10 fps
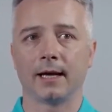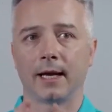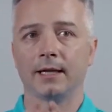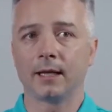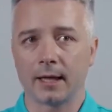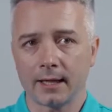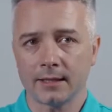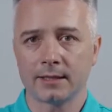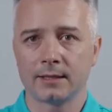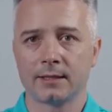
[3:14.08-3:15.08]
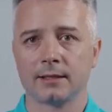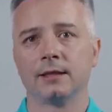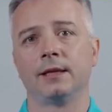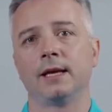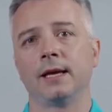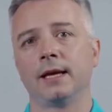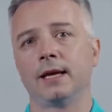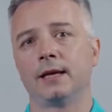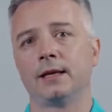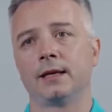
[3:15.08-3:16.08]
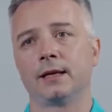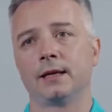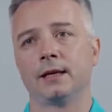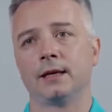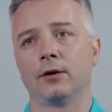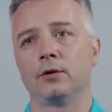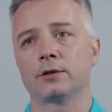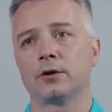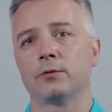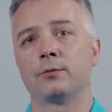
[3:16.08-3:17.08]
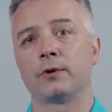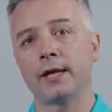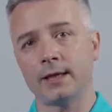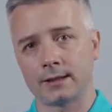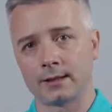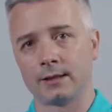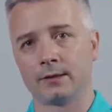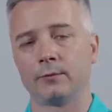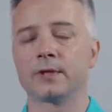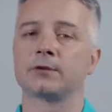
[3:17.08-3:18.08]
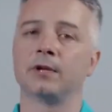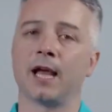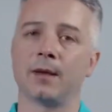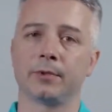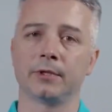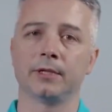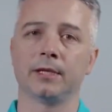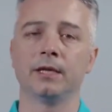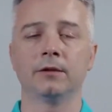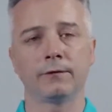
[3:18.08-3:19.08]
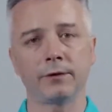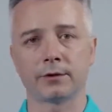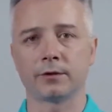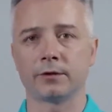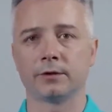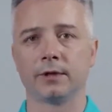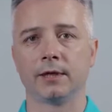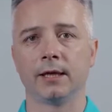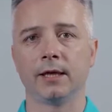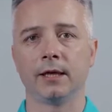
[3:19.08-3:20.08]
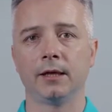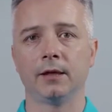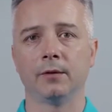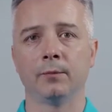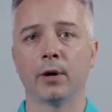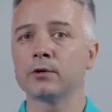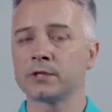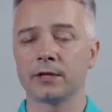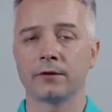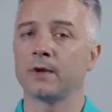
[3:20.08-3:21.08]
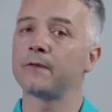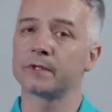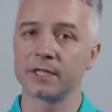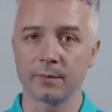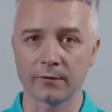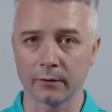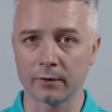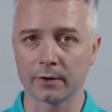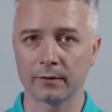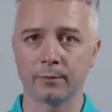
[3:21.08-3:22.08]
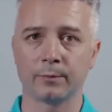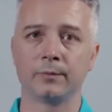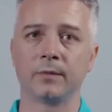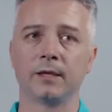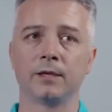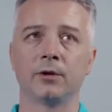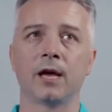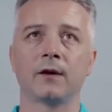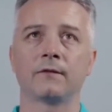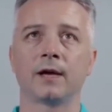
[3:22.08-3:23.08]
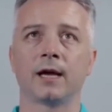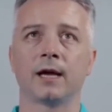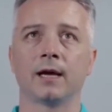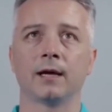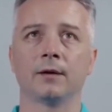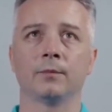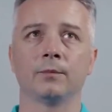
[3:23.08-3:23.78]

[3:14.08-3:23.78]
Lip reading: analyze and also predict what's going to happen in the future in boats that you've never seen before. You have a